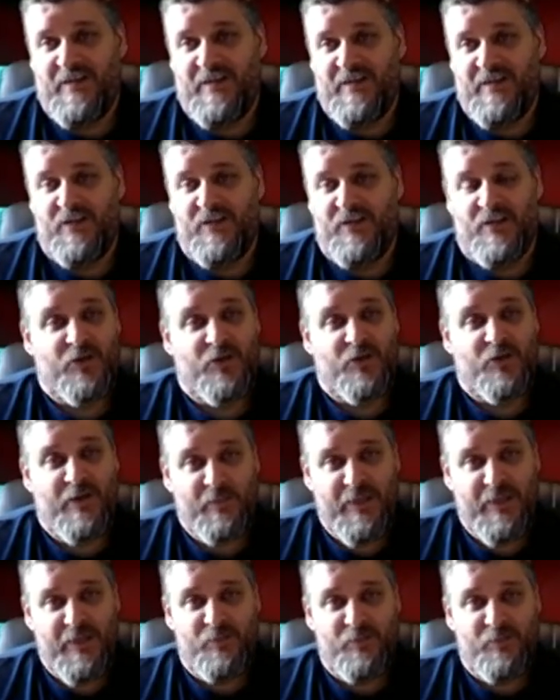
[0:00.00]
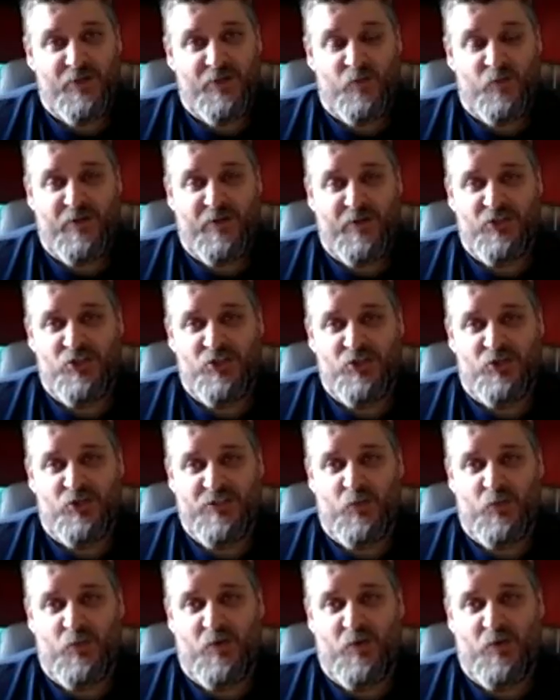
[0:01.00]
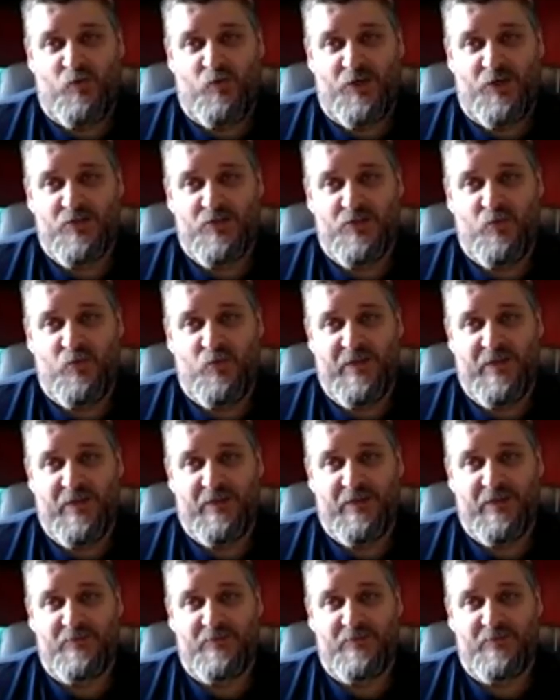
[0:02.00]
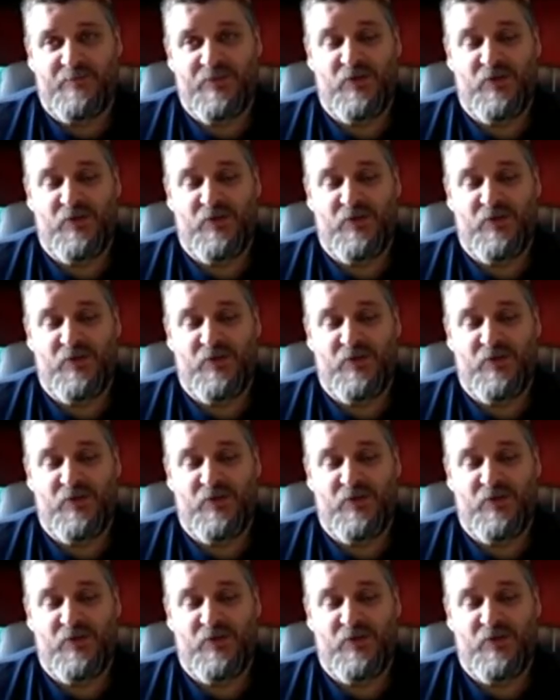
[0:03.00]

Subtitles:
out of the 3 people that we had chosen that we wanted to win.